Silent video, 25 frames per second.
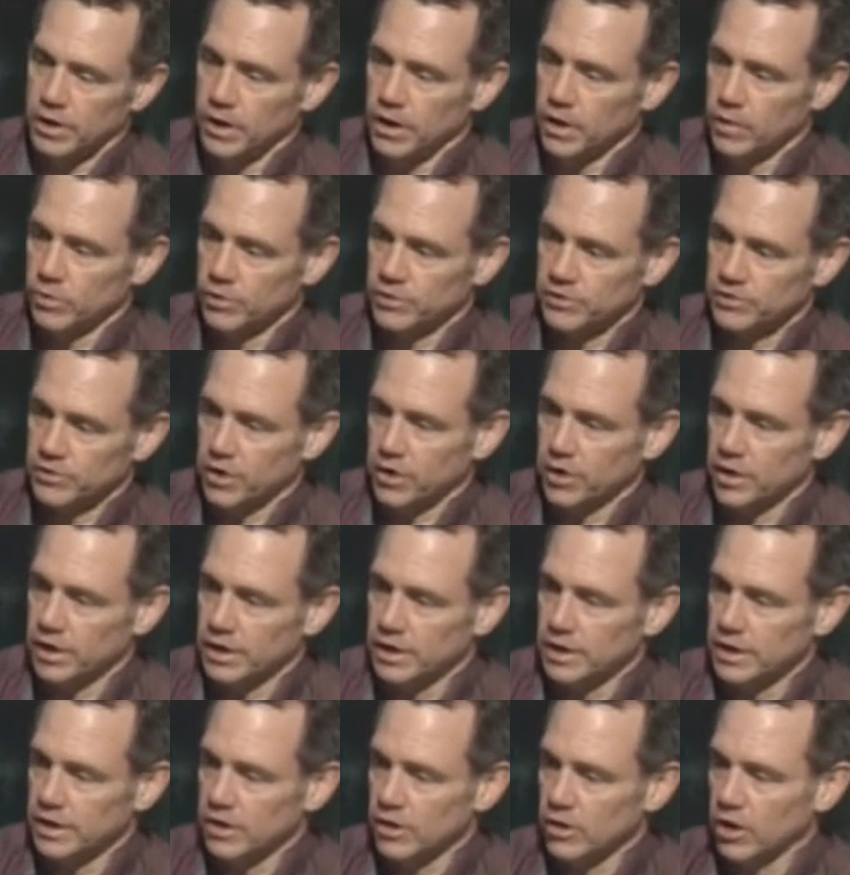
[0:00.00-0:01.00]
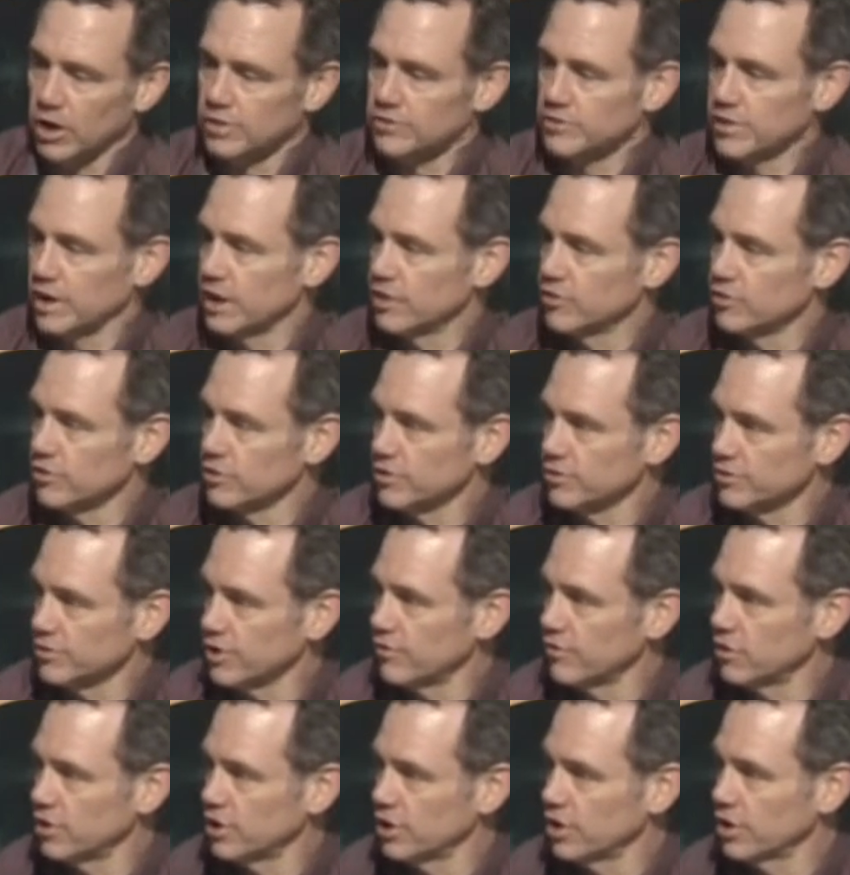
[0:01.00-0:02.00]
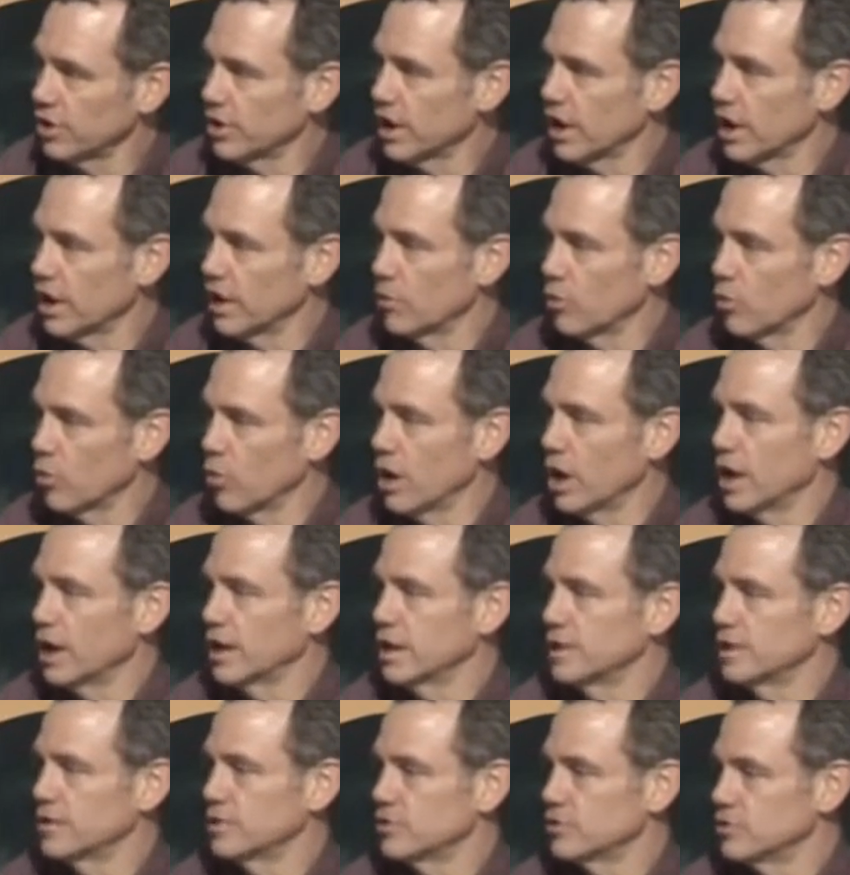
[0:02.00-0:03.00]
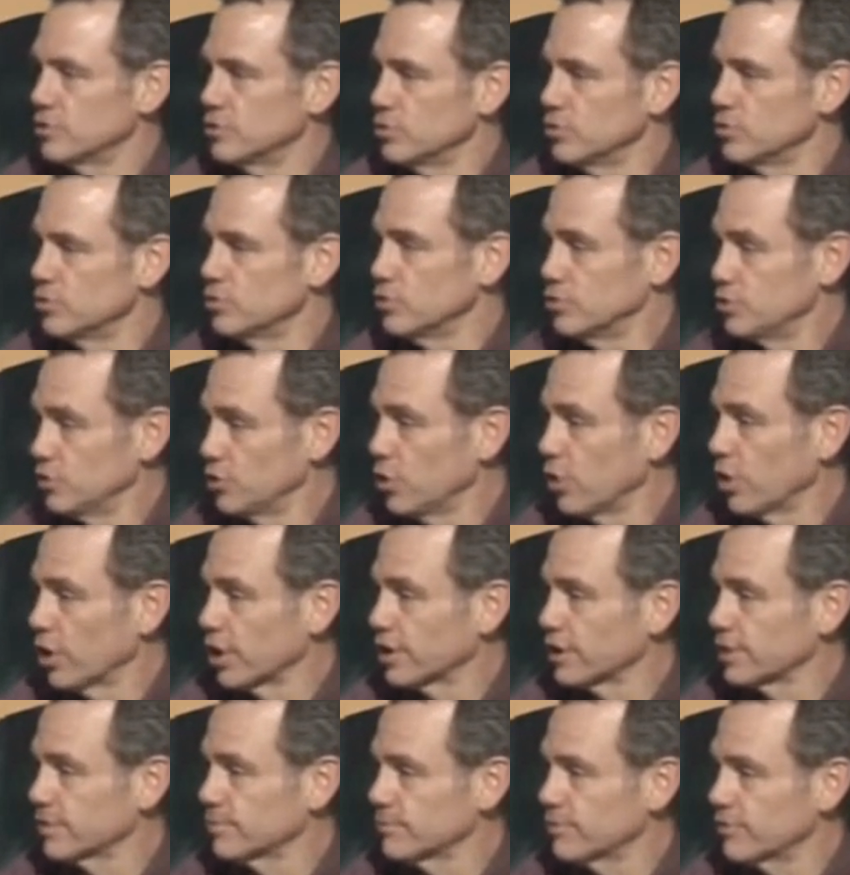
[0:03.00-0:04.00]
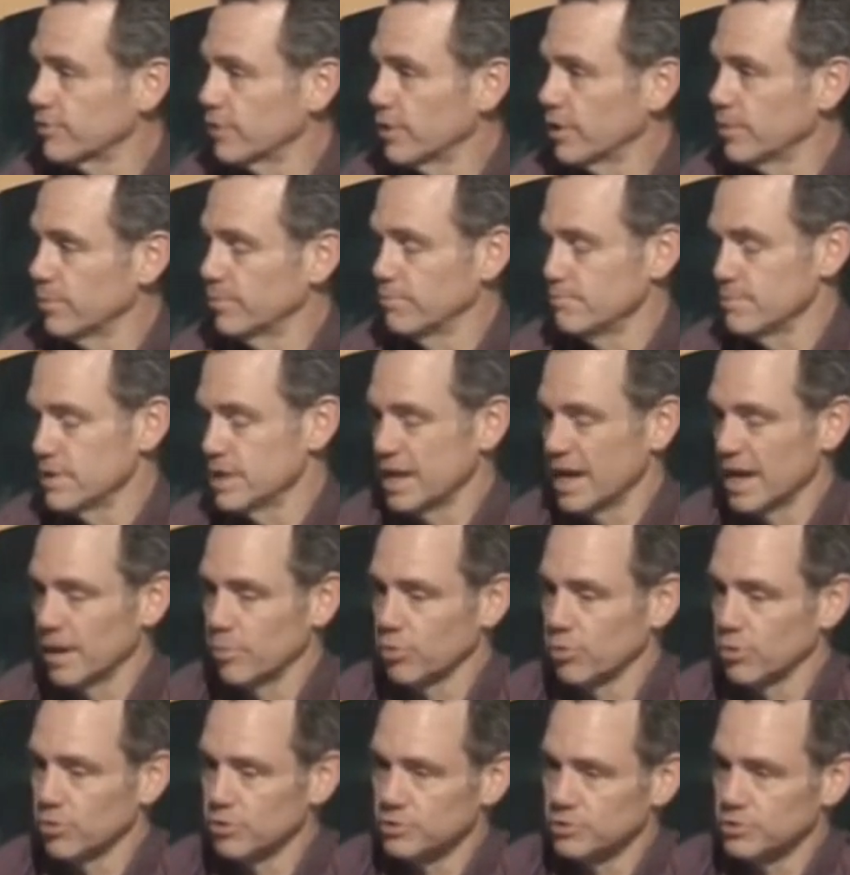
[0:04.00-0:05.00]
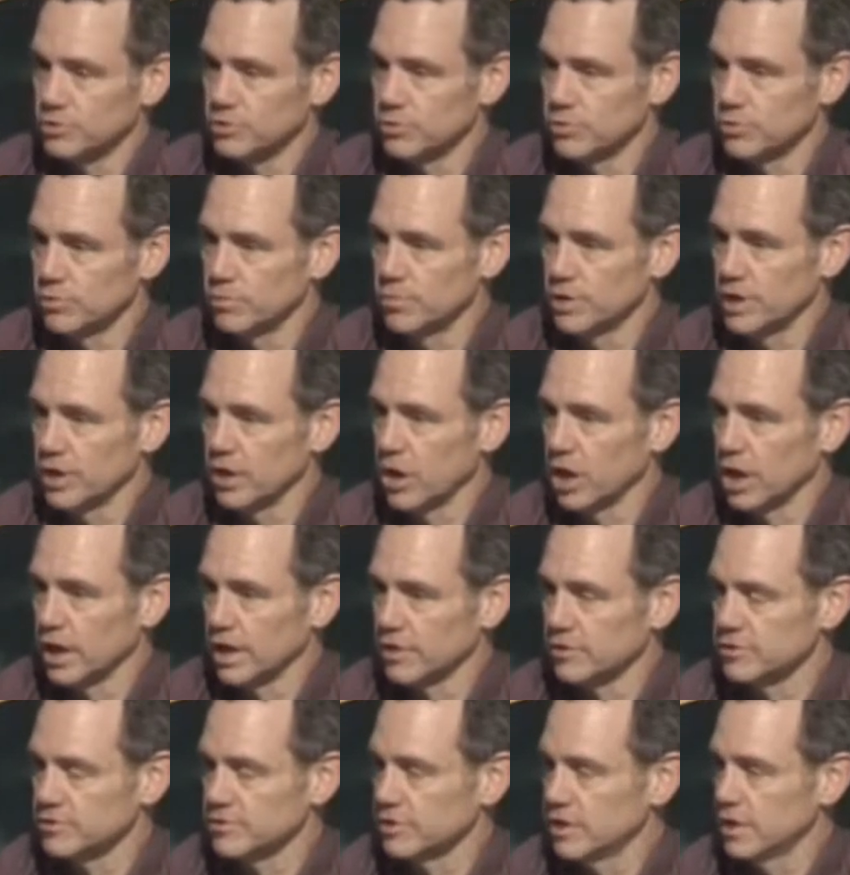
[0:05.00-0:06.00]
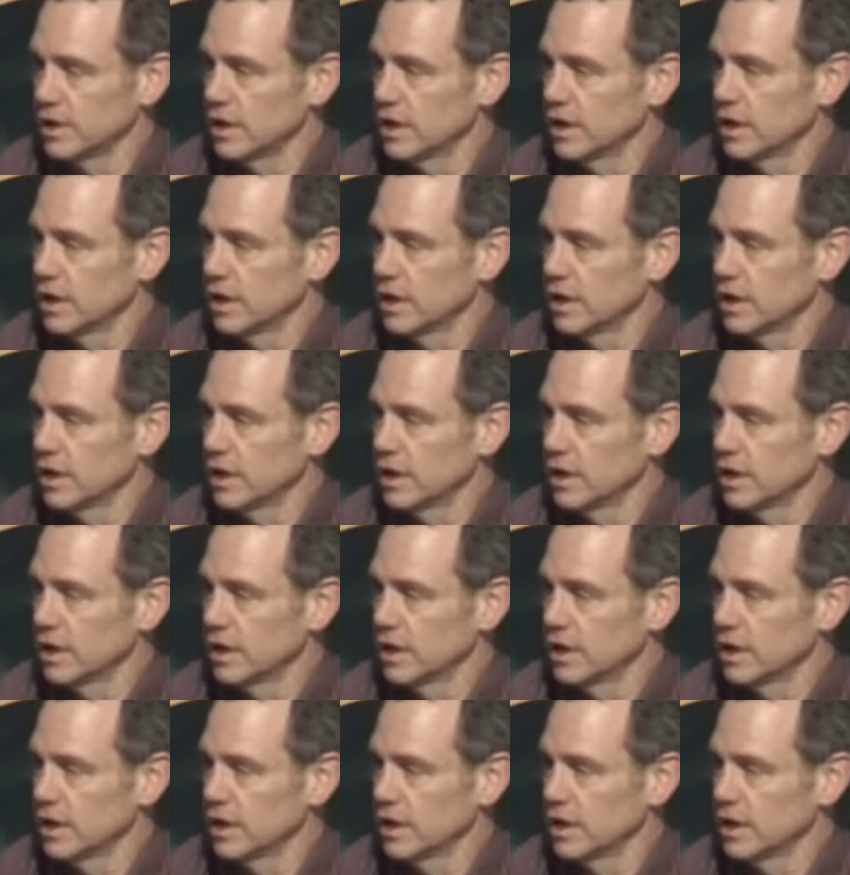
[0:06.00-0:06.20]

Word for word: we start in Los Angeles every year and run to New York from mid-April to mid-August.